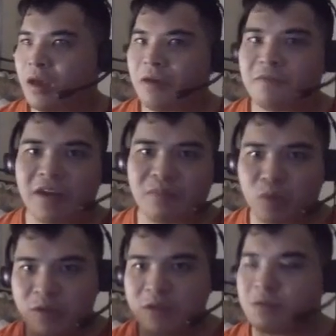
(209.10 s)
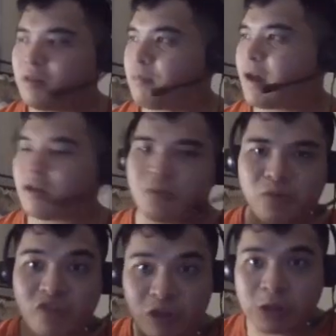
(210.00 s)
uh, five more seats in the back,
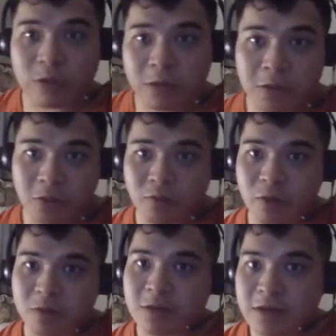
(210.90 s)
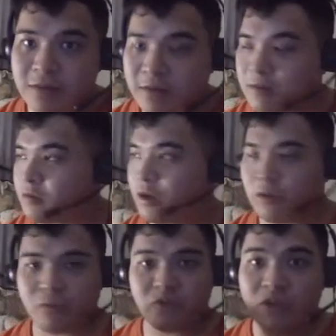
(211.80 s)
which includes a third row seats,
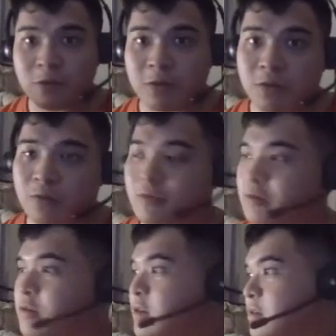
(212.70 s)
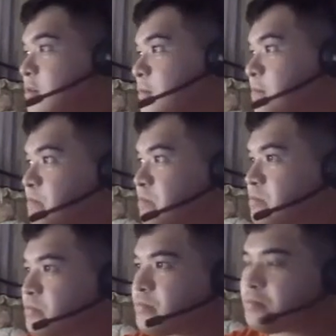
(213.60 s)
uh, which includes third row seats,
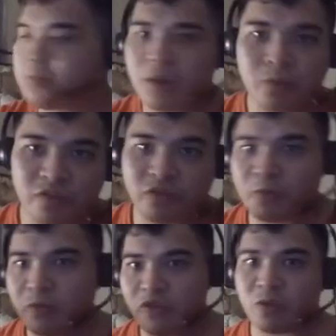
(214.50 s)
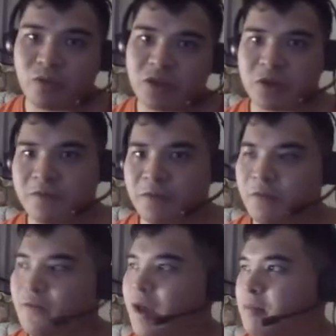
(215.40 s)
which which is really good for
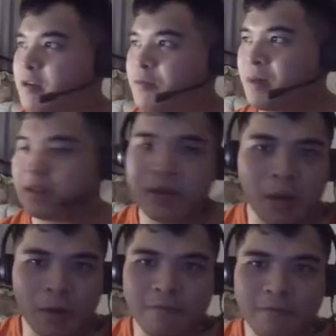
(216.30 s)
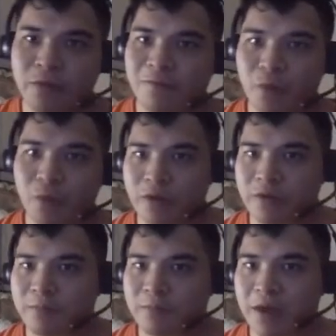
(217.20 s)
the families. But for the
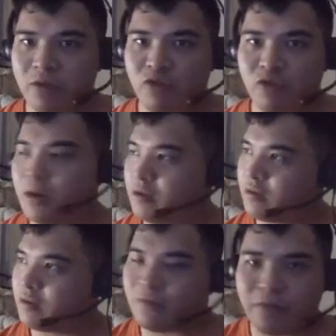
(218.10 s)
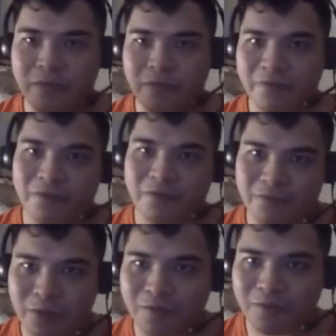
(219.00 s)
four passenger model, for for the,
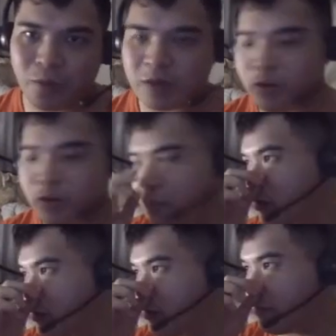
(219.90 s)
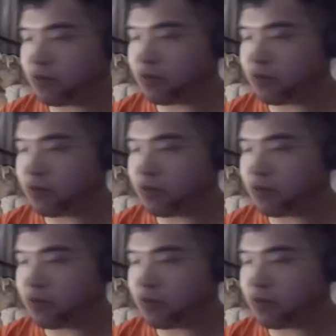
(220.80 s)
for the four seater model,